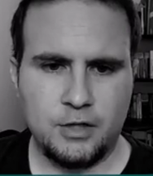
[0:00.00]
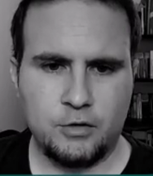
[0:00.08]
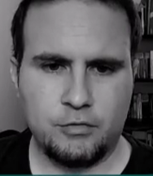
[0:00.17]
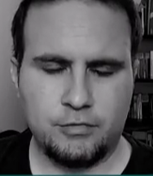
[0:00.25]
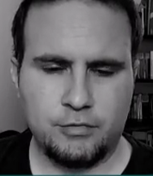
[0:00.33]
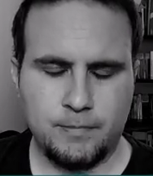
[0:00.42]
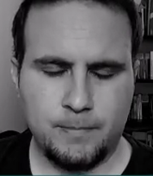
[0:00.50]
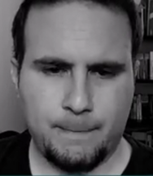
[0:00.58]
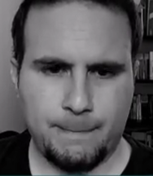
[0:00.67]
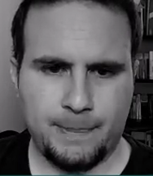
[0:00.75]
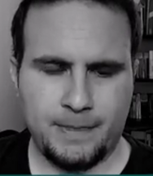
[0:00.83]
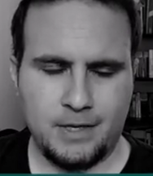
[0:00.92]
of
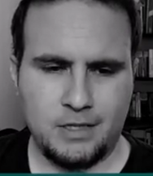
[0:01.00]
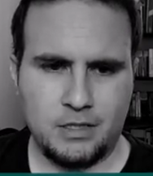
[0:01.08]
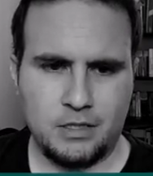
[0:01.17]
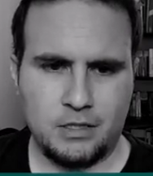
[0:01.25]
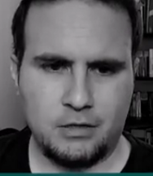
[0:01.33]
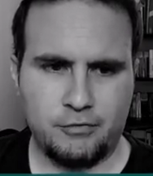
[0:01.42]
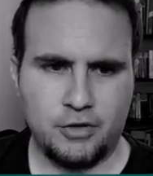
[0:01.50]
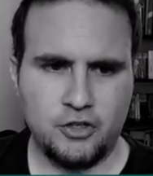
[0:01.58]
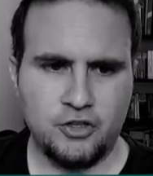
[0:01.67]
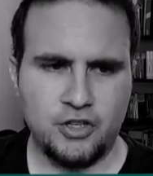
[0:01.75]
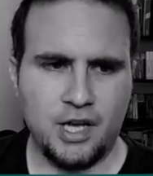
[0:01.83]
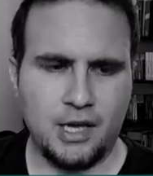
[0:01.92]

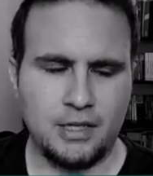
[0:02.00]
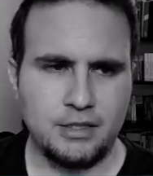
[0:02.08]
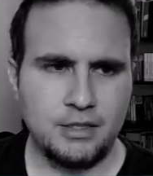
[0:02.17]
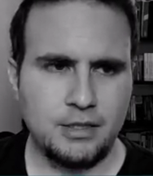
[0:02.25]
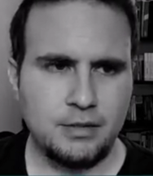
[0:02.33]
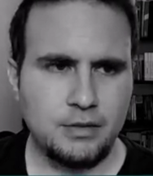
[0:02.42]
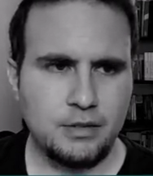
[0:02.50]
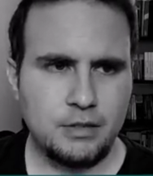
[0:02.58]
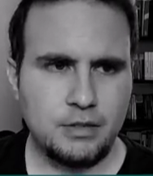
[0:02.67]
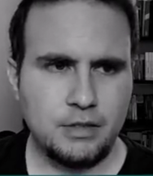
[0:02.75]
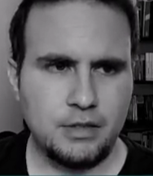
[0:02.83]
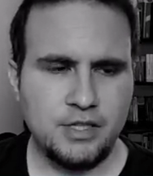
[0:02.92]
functionality?
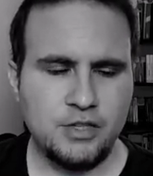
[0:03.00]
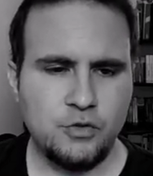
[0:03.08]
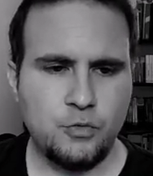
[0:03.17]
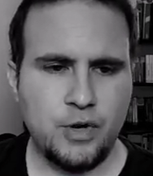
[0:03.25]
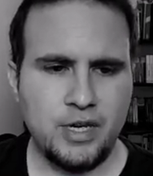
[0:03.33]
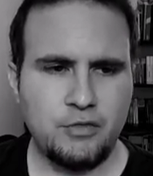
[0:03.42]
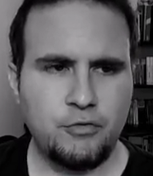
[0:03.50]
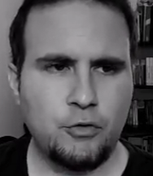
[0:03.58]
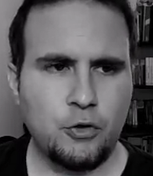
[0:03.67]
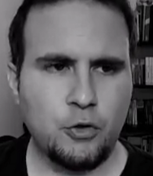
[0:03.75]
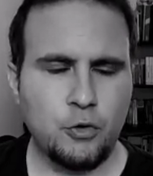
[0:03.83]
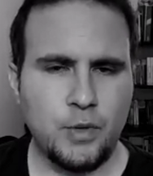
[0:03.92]
This is great
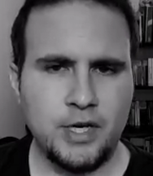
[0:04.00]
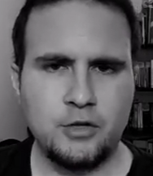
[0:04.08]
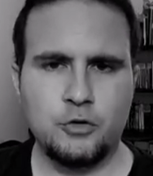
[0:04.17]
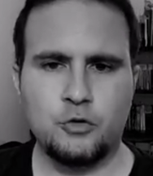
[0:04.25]
for when you're